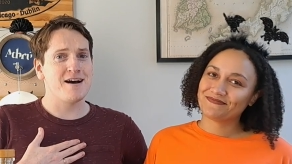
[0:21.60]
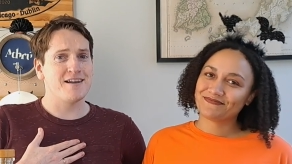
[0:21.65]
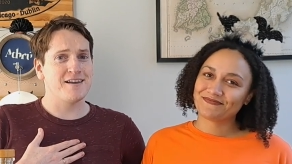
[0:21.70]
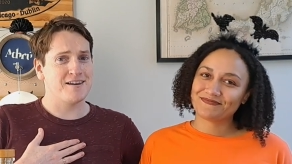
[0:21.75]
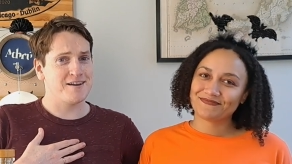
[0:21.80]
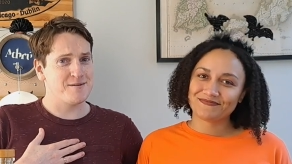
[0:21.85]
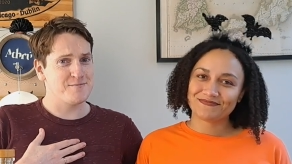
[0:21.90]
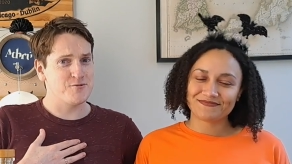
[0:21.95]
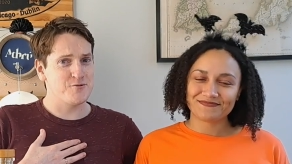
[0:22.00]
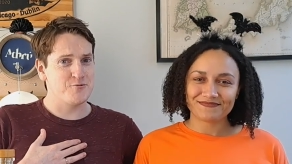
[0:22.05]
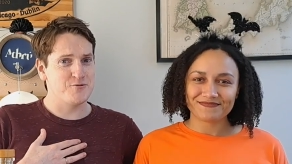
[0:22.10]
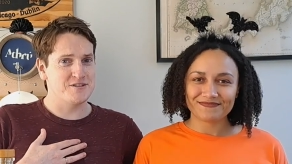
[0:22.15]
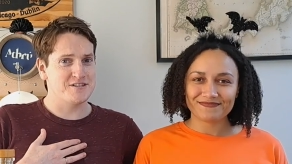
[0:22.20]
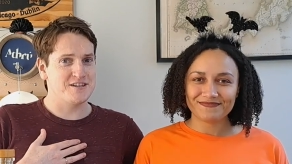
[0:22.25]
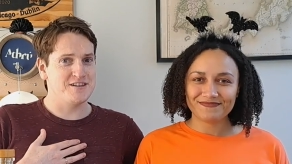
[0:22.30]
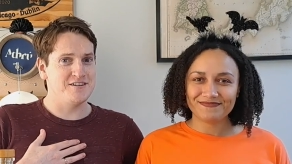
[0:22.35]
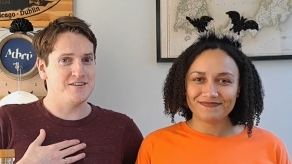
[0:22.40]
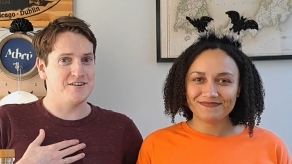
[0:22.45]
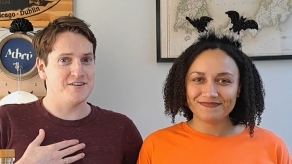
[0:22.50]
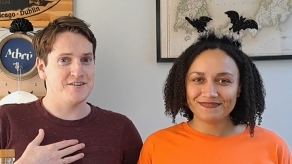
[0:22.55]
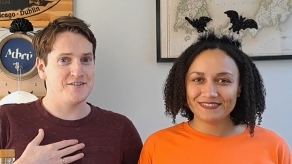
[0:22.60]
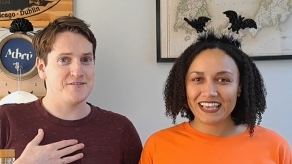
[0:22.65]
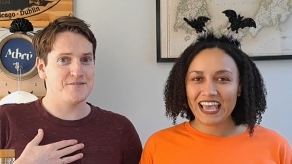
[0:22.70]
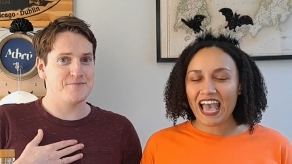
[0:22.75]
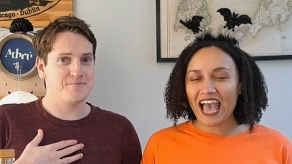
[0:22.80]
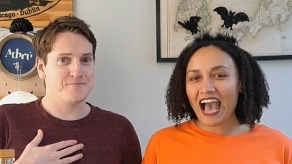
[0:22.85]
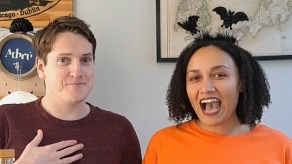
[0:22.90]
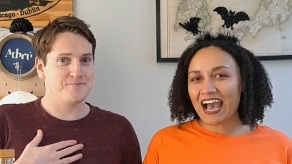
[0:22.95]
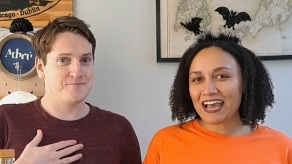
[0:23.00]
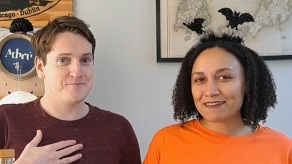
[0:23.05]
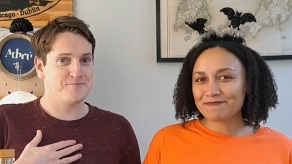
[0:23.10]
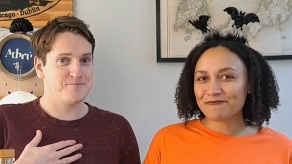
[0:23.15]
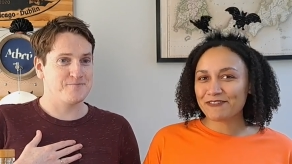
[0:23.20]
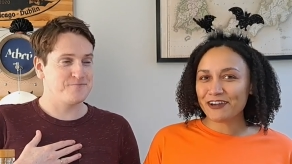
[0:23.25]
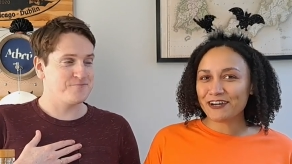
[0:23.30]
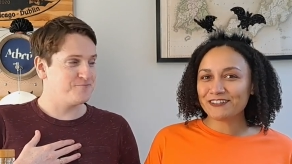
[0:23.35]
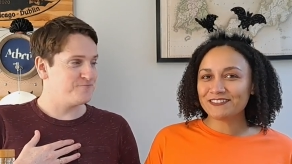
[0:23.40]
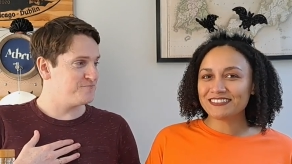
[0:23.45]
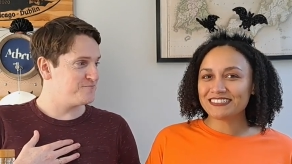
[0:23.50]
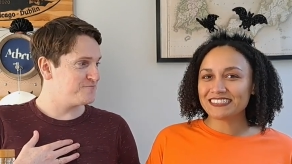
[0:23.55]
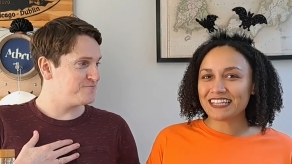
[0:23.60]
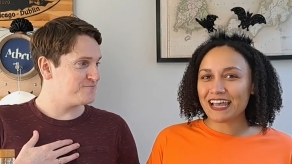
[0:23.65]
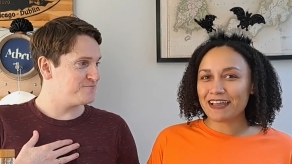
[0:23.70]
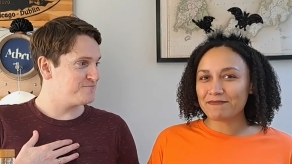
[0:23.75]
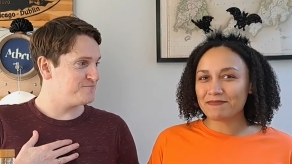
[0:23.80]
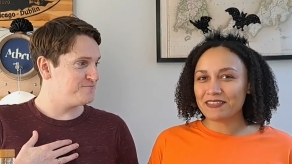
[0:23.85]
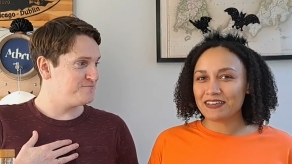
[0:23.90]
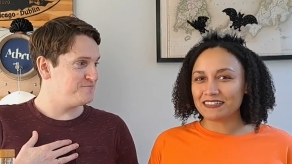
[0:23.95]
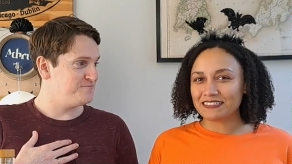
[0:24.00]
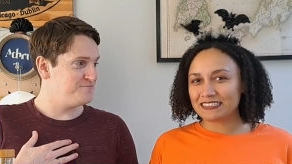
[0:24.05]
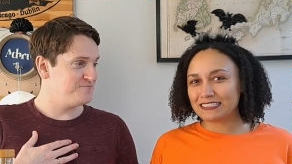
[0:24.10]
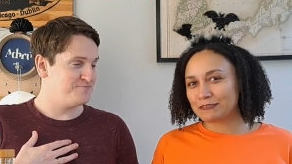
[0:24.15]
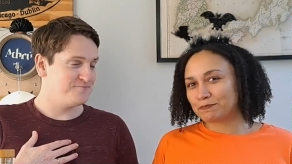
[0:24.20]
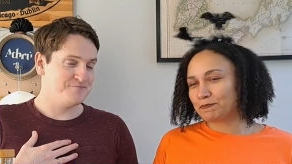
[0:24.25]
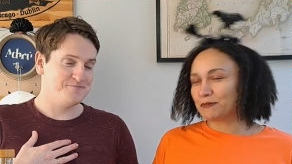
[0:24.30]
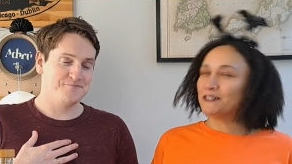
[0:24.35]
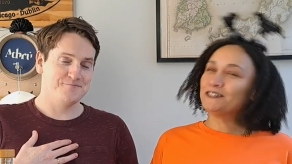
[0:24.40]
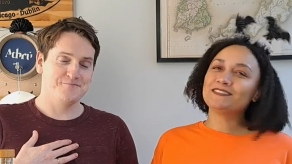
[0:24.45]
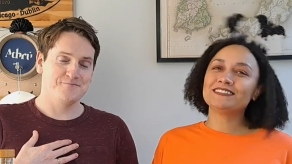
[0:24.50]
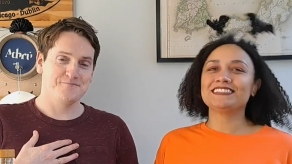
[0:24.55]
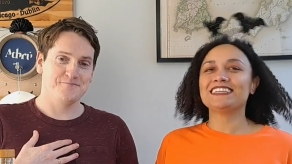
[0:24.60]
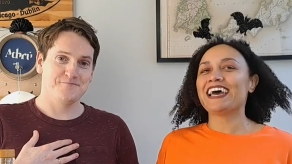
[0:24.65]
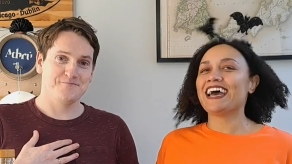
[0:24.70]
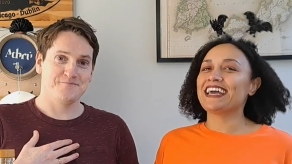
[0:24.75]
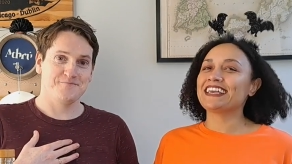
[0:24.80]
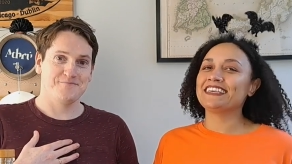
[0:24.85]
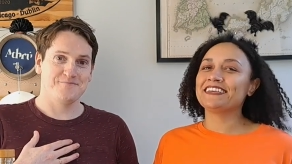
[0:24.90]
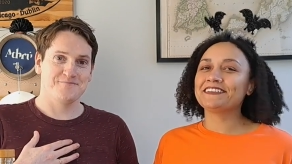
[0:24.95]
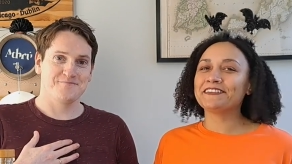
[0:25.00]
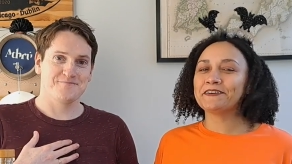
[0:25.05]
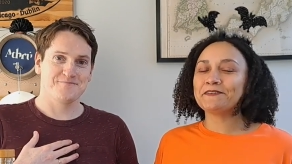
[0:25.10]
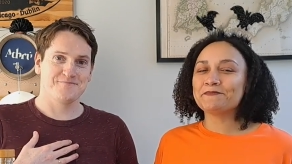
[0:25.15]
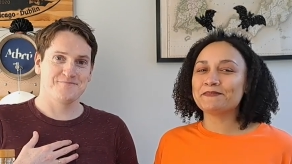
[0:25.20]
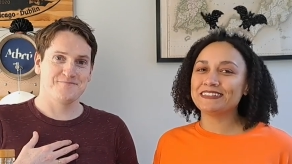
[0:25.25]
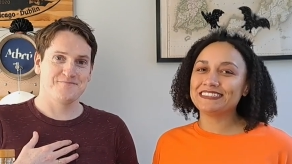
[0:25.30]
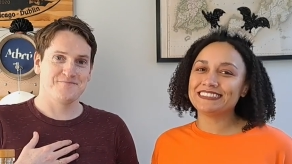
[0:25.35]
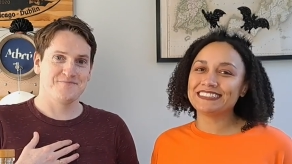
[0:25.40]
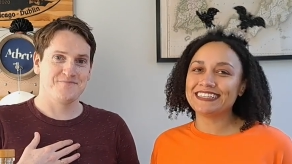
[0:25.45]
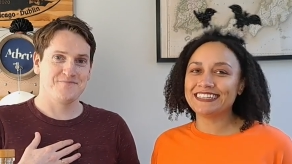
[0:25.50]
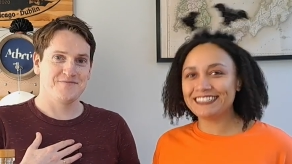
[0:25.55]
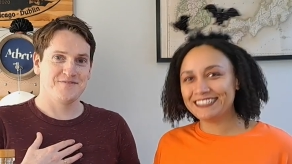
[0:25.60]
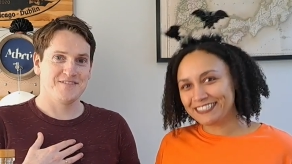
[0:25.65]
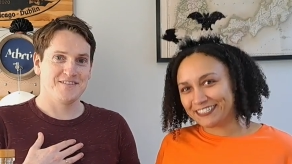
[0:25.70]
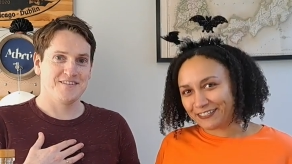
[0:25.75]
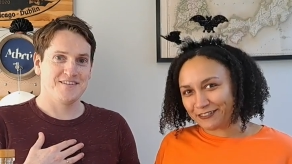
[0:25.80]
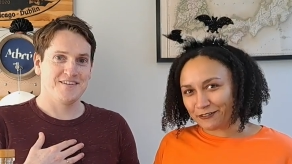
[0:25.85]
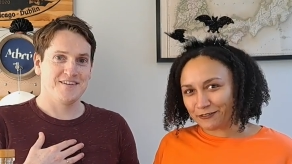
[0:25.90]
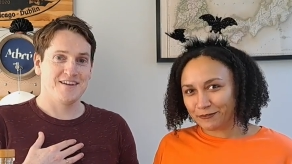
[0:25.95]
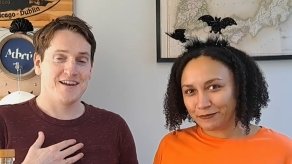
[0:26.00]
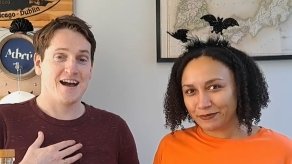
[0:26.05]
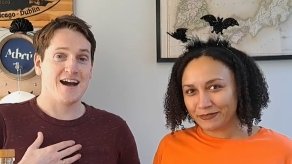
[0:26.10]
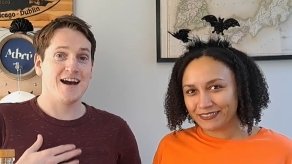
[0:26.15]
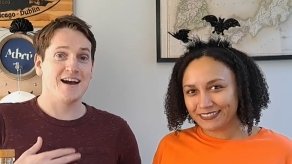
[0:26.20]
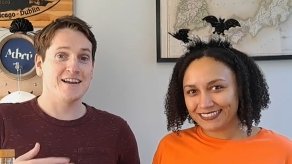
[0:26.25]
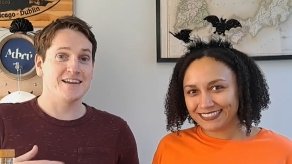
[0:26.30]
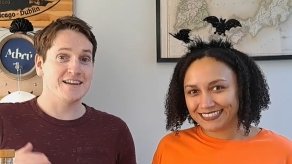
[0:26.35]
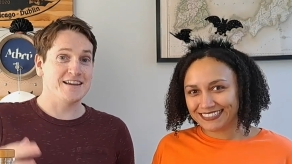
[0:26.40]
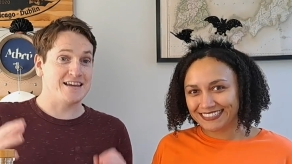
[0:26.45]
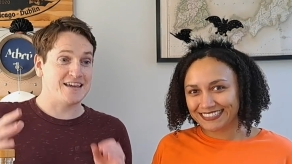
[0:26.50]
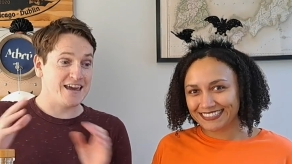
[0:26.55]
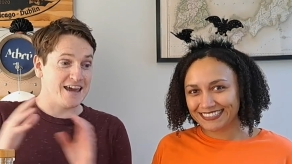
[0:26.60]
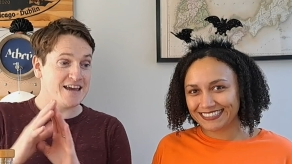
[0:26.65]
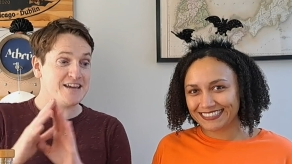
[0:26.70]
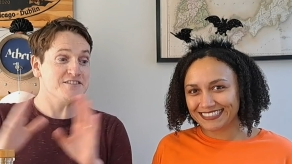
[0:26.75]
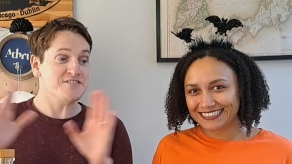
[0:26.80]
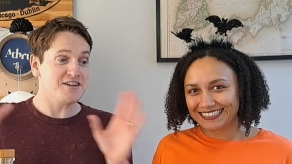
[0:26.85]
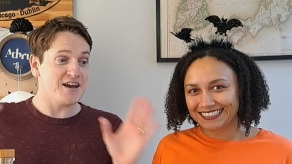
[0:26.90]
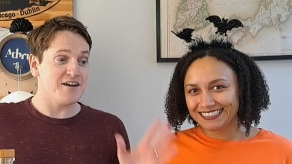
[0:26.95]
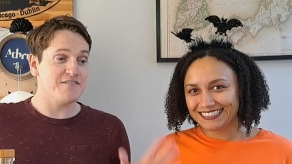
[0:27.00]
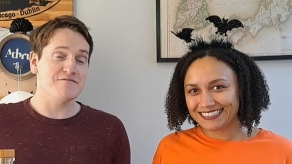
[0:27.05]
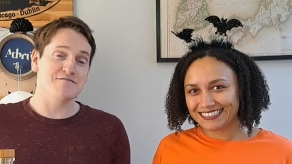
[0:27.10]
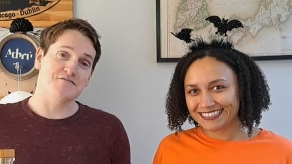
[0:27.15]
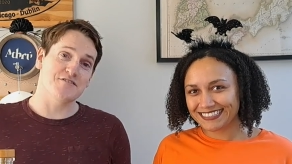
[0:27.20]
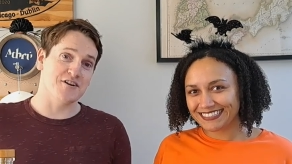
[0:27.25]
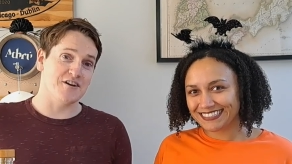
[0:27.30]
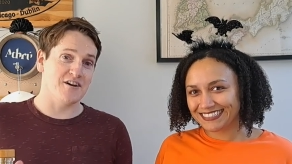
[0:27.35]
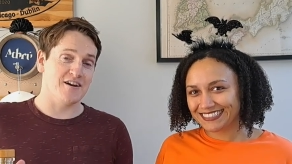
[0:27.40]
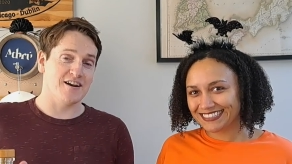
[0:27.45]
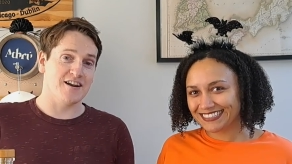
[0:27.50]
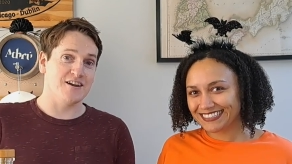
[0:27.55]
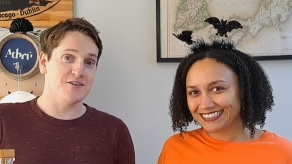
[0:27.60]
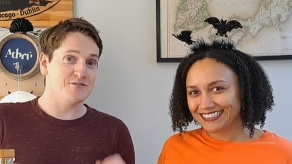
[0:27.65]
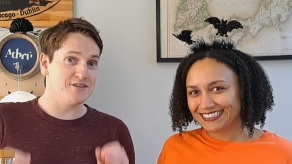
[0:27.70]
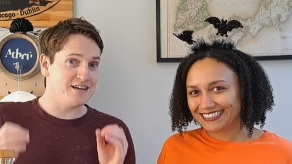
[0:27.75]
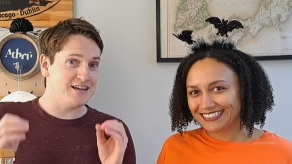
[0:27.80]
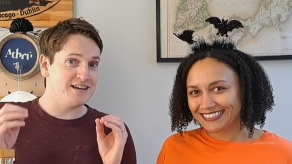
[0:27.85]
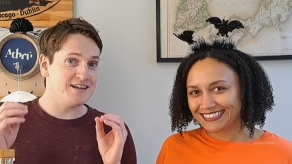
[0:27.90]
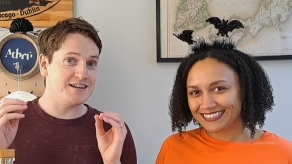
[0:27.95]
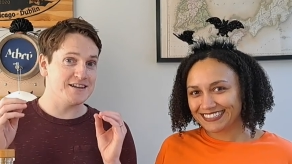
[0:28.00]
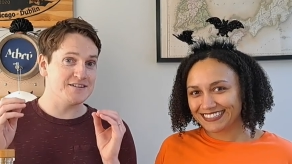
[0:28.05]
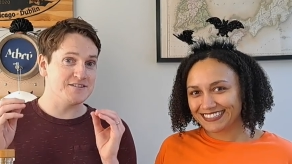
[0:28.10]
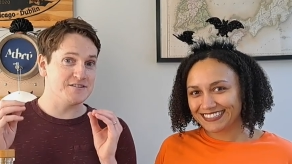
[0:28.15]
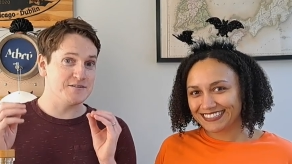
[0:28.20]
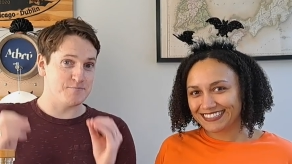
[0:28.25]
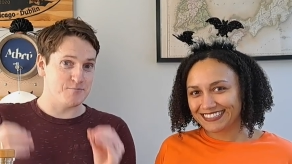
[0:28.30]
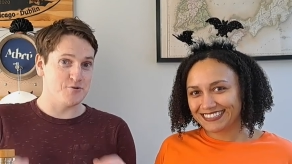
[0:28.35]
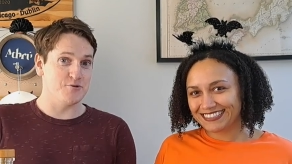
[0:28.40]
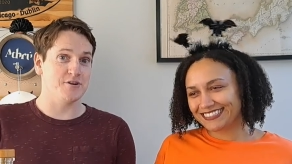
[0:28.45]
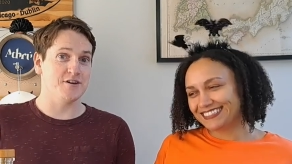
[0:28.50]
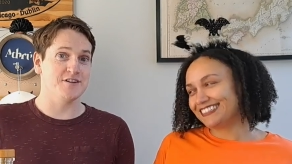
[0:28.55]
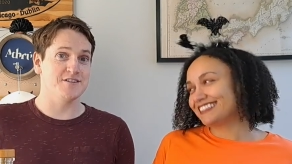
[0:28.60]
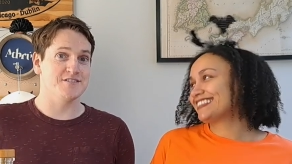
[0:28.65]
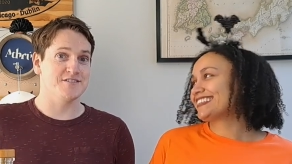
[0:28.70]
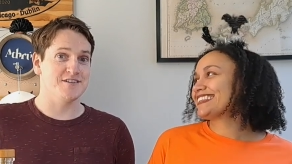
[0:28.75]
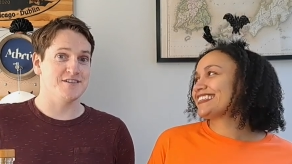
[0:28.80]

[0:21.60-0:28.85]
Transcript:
Speaker 1: Matt and I'm the Whiskey Nerd.
Speaker 2: I'm Rose and I'm the Spooktacular Whiskey Noob.
Speaker 1: And in case you haven't figured it out, it is spooky